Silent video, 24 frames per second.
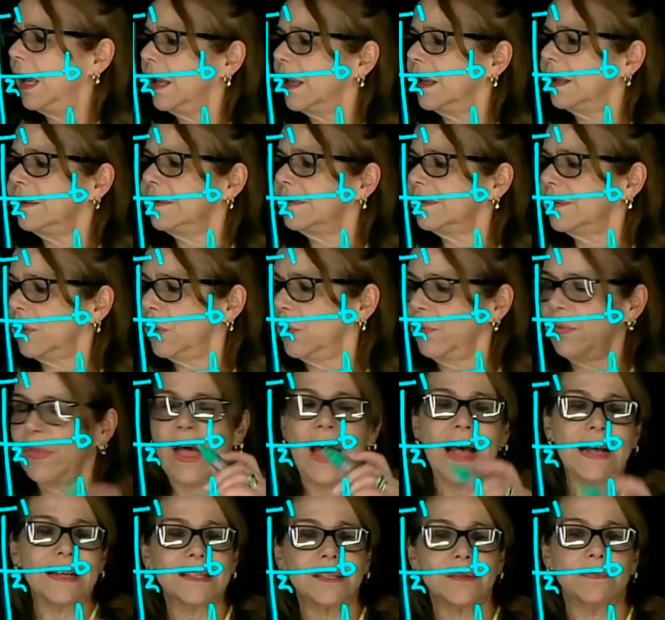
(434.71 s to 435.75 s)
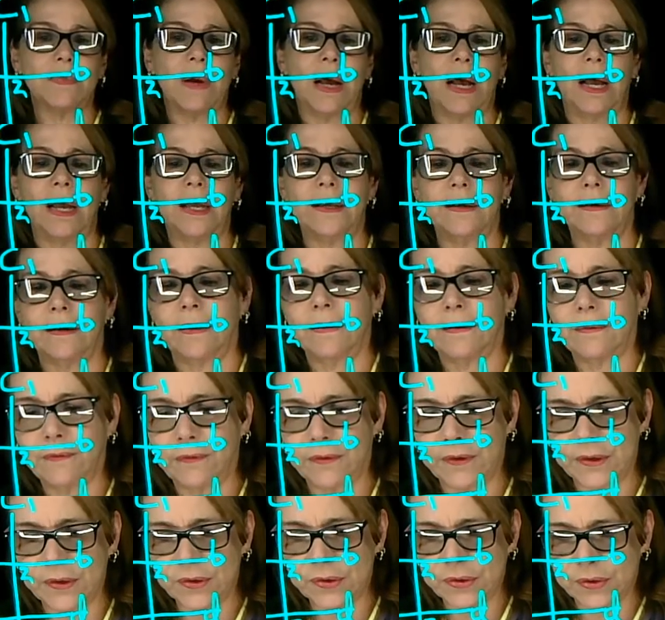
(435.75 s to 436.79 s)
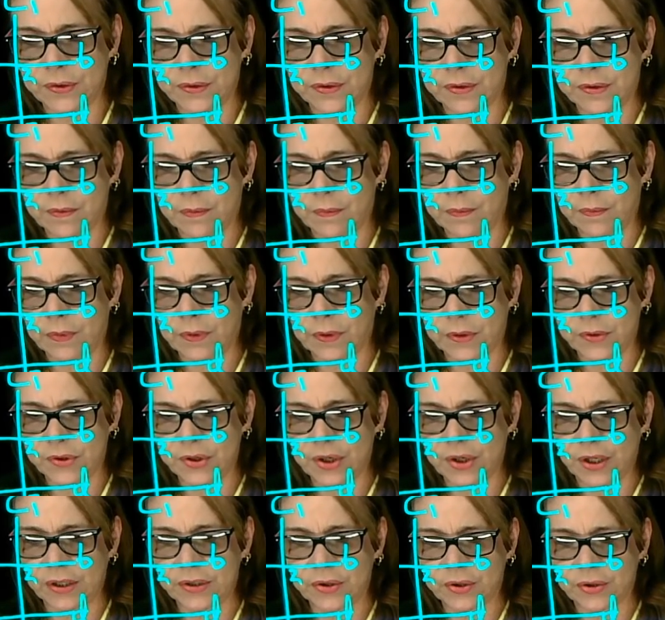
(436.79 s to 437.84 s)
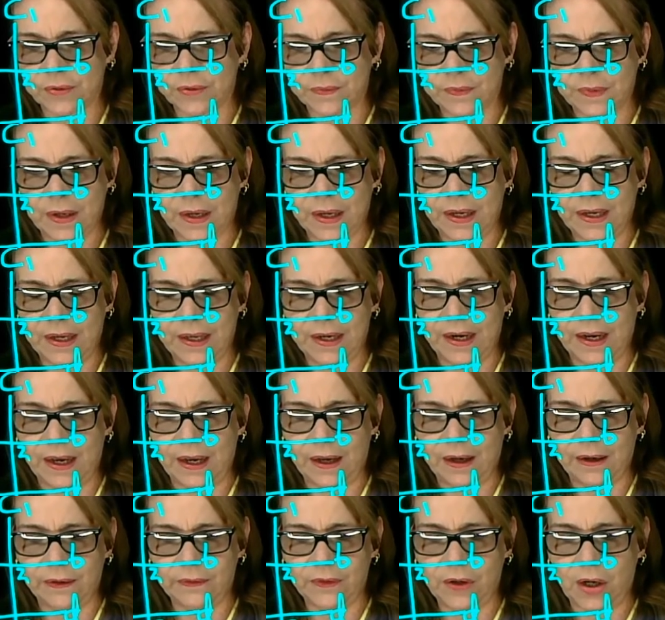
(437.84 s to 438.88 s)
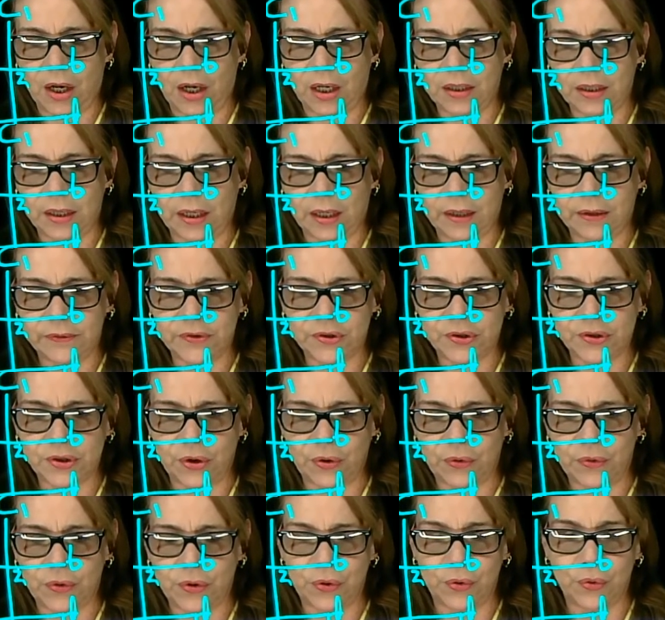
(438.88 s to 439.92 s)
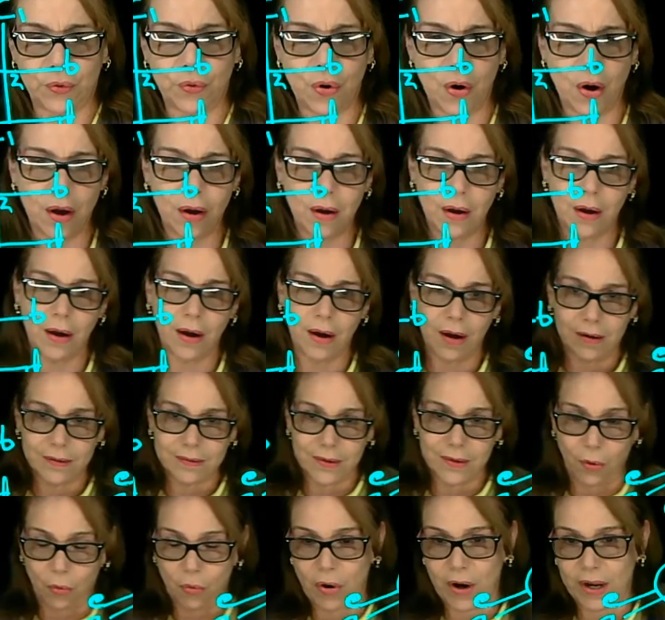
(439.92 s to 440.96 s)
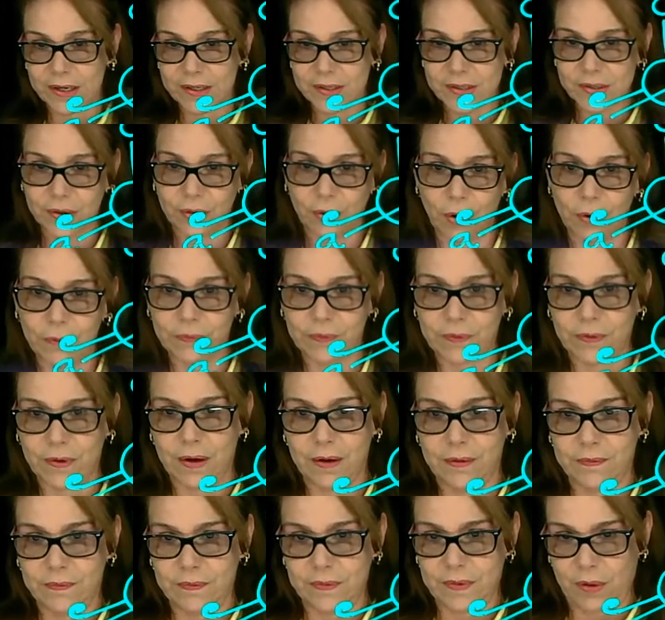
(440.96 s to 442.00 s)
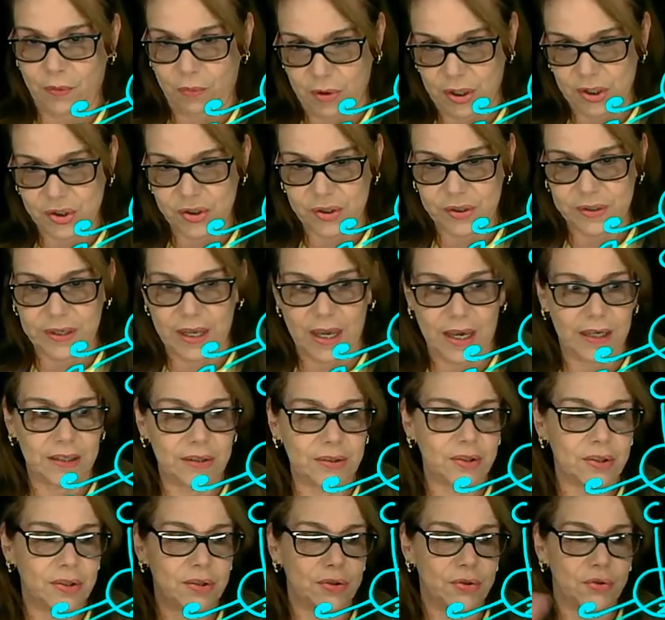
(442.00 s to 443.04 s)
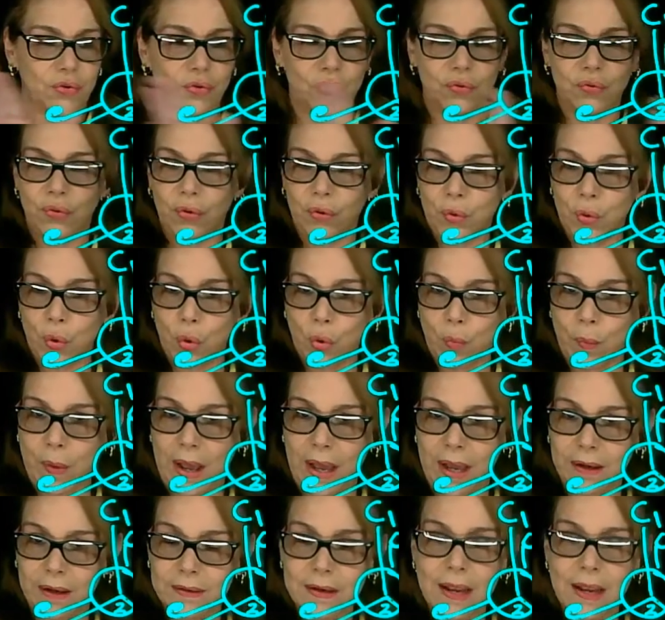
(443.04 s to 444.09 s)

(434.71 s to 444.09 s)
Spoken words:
And so that's my Fischer projection. And I have shown you the way to go from the wedge and dash to the Newman.